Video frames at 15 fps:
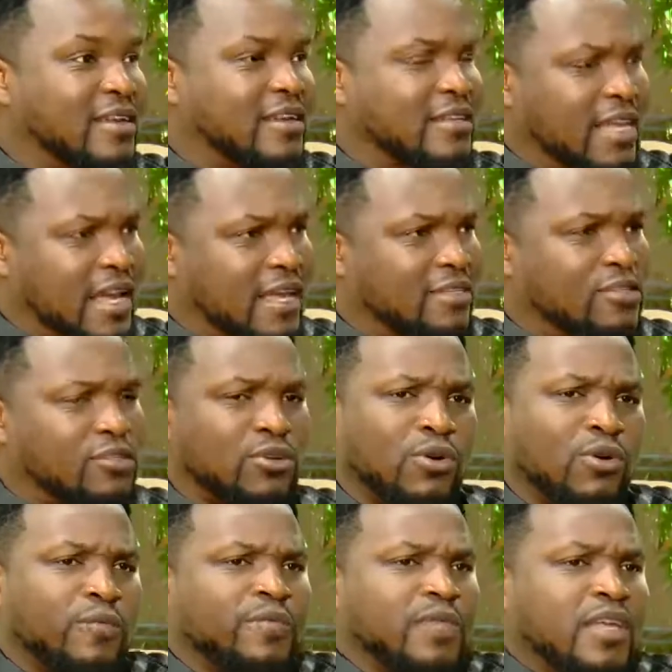Yes.
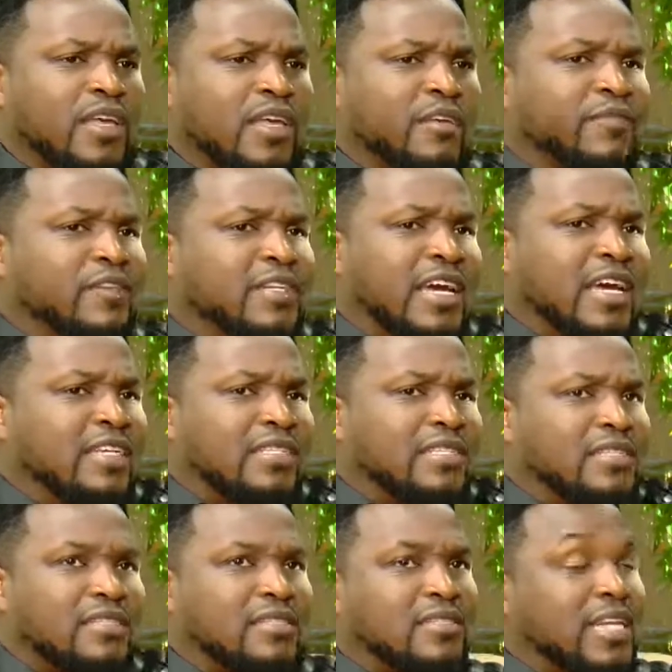So if you don't
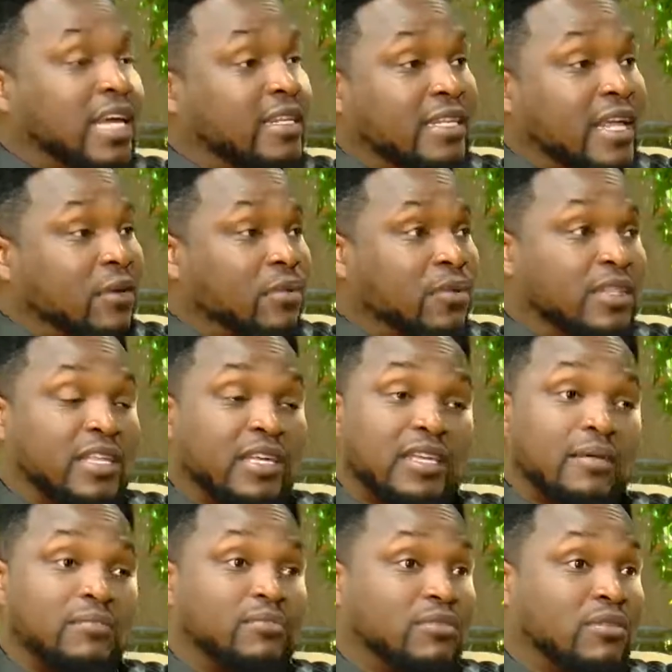start that way, then
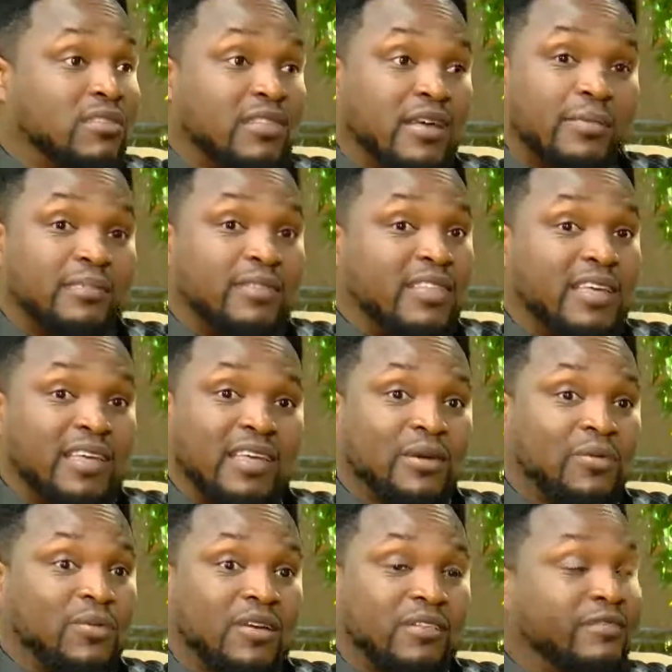I'm
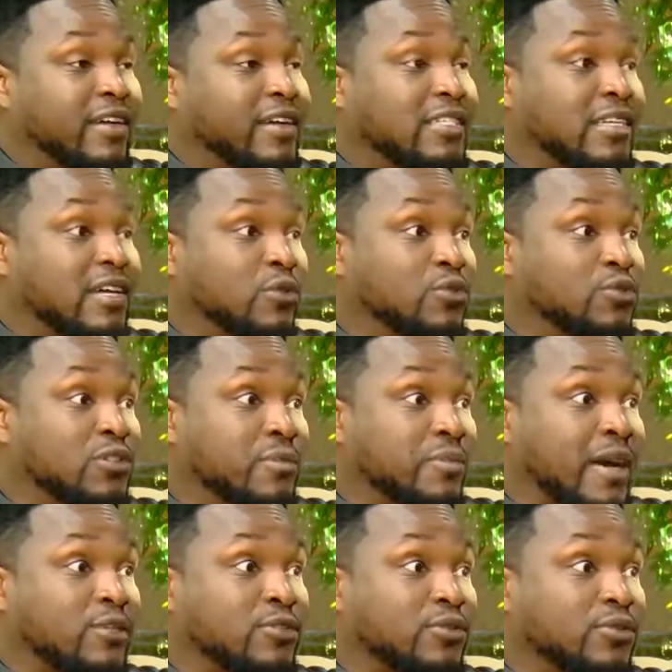thinking we are fighting a losing battle.